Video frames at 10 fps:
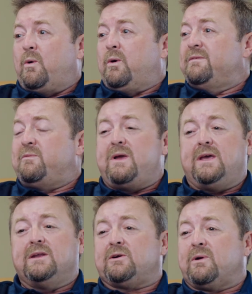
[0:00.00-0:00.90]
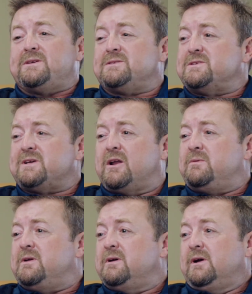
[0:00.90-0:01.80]
or if we increase the
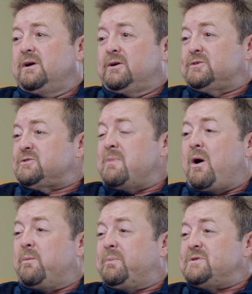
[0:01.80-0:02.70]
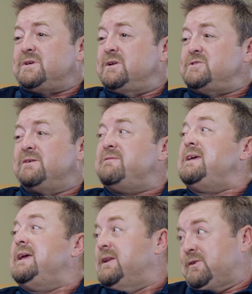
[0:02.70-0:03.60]
settlement, a small percentage of
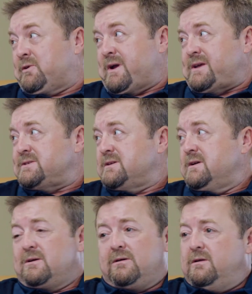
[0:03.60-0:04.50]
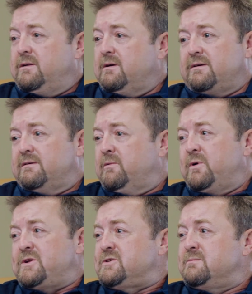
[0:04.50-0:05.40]
the increase. The
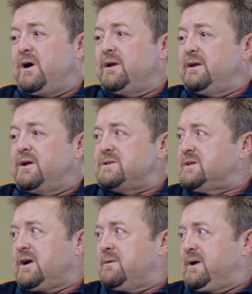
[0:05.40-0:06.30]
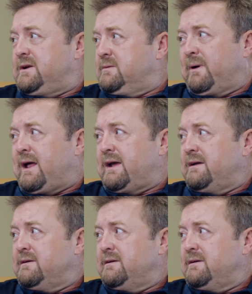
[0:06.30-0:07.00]
original money doesn't come into play